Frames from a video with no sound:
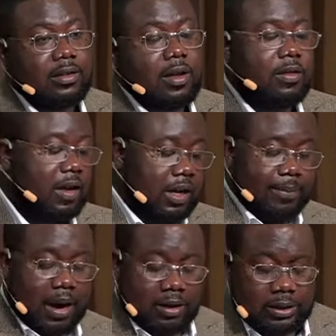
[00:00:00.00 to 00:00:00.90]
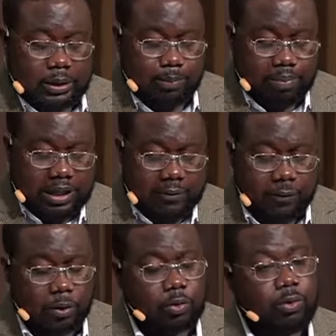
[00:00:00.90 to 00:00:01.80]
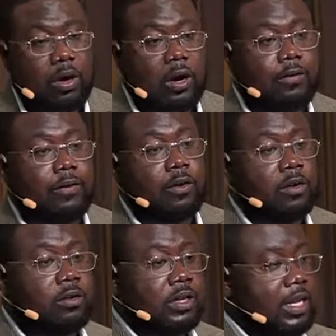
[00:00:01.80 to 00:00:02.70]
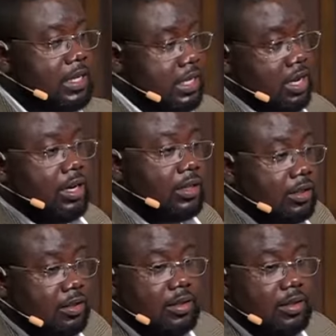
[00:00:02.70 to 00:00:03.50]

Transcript: Think about it, to bleed for 12 good years.